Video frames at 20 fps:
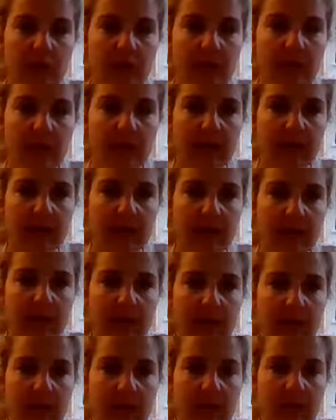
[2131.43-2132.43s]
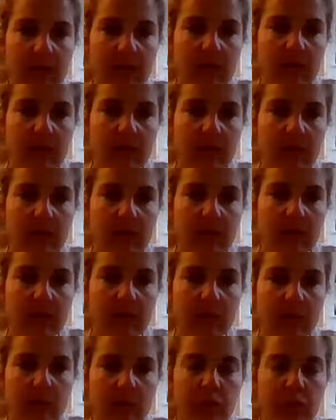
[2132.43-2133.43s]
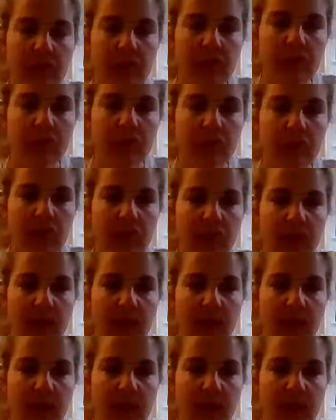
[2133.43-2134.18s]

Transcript: hands. Good. Press into